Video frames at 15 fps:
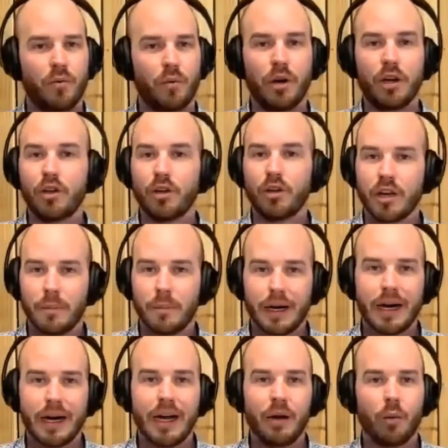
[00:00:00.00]
What are you looking to
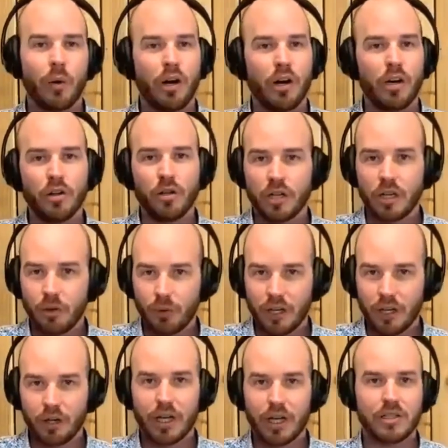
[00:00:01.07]
buy? Where are you looking to
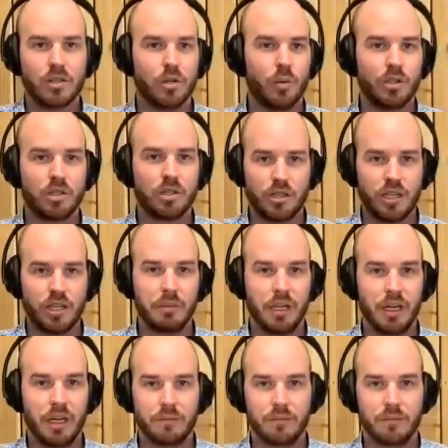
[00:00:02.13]
relocate to? What's your timeline?